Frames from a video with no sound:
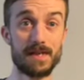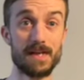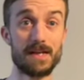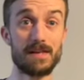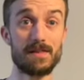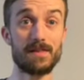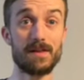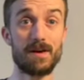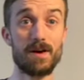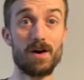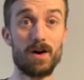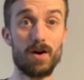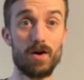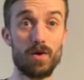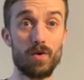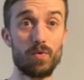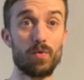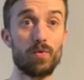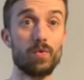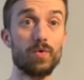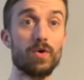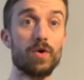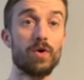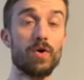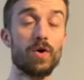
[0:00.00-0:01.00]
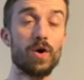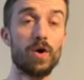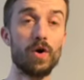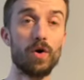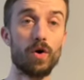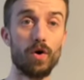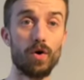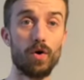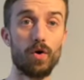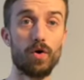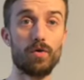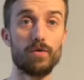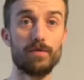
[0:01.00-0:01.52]
in the whole
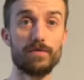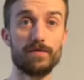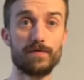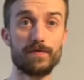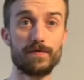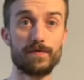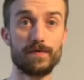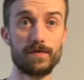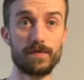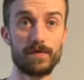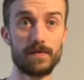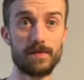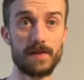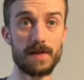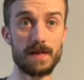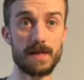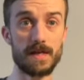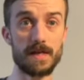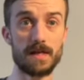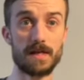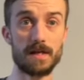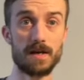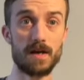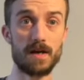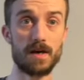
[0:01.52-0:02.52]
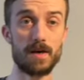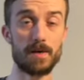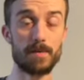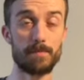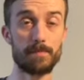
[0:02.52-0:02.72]
of the